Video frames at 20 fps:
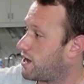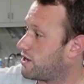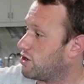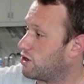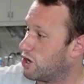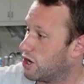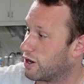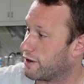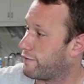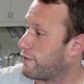You
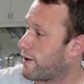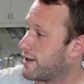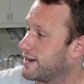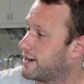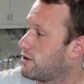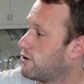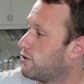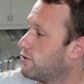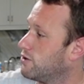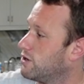look very
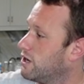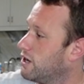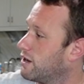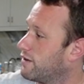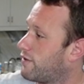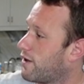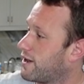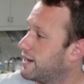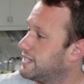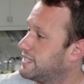cool, you look
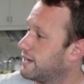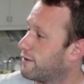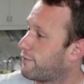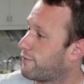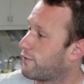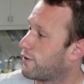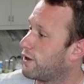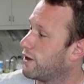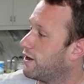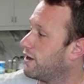very
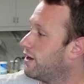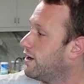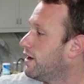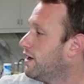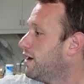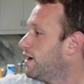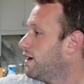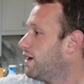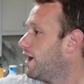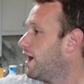different,
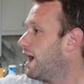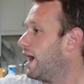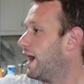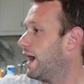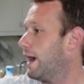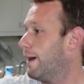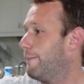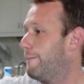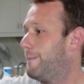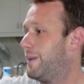
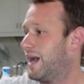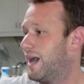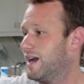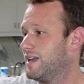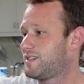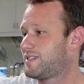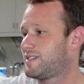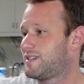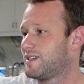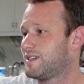
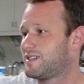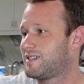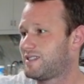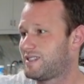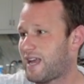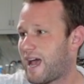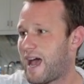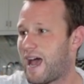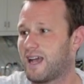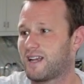but
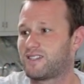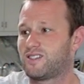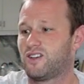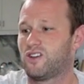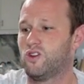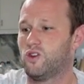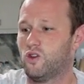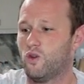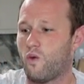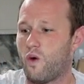
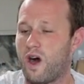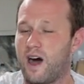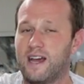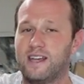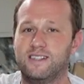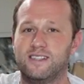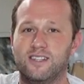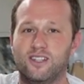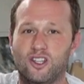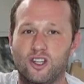
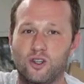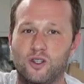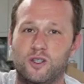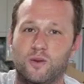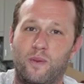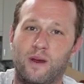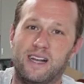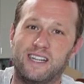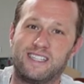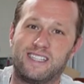tactical-wise and
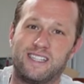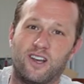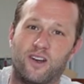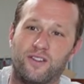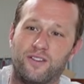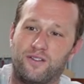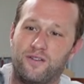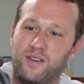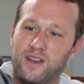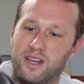usability
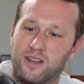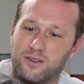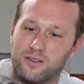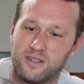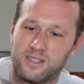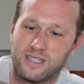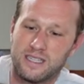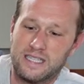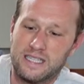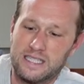on the
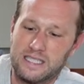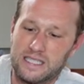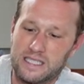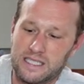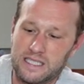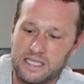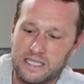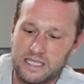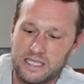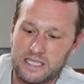field,
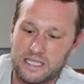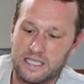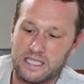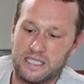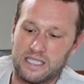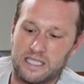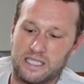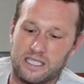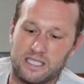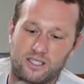
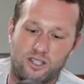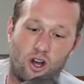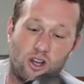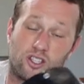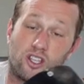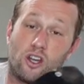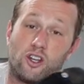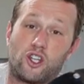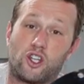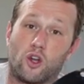not
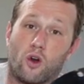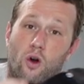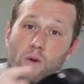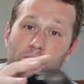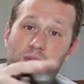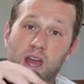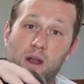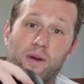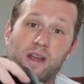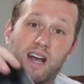so
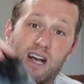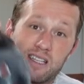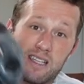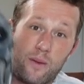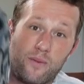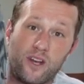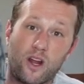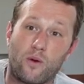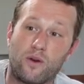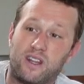sure. Anyway, guys,
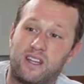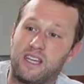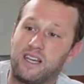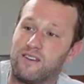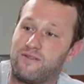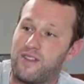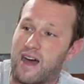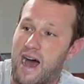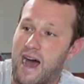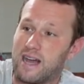let me know what you think
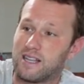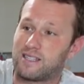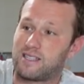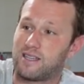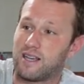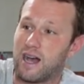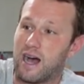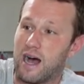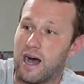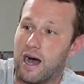of that.
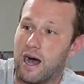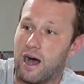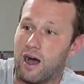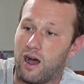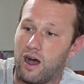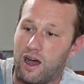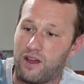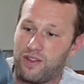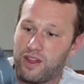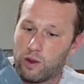
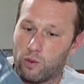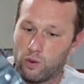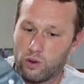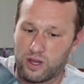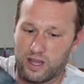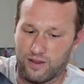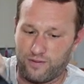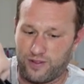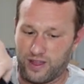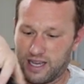I think we'll
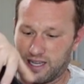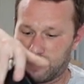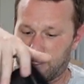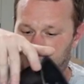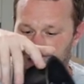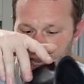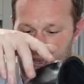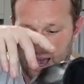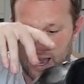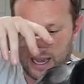give
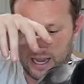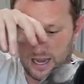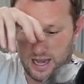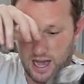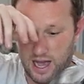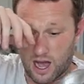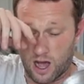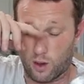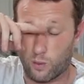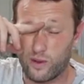this
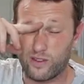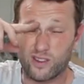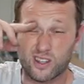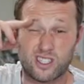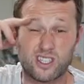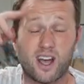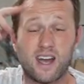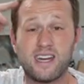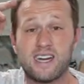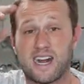a... we've
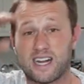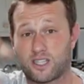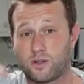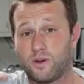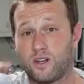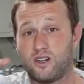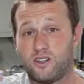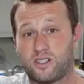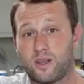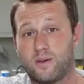decided actually
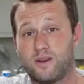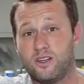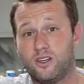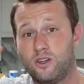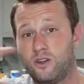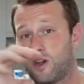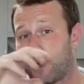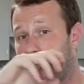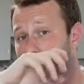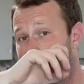we're going to do something
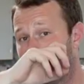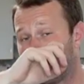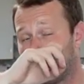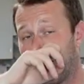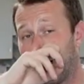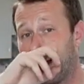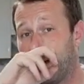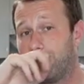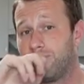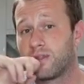new, guys.
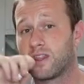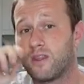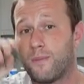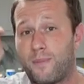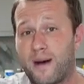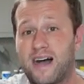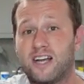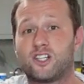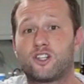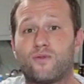The
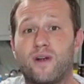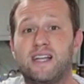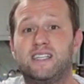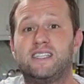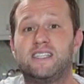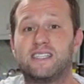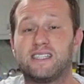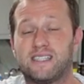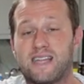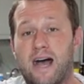Badger
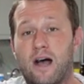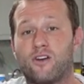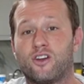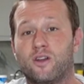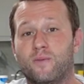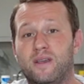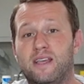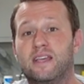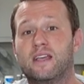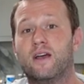rating is now
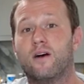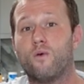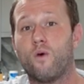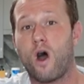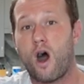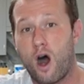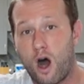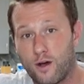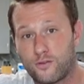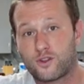going to be
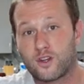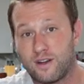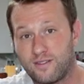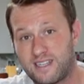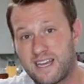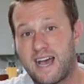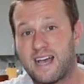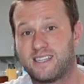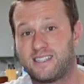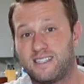after I
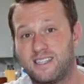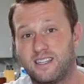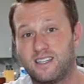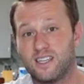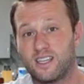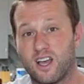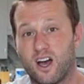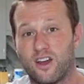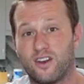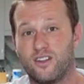tested
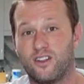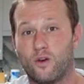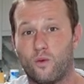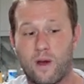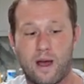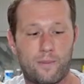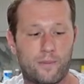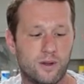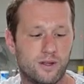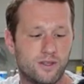the gun and the
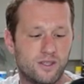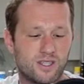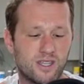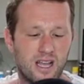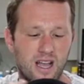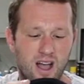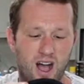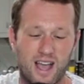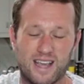weapons.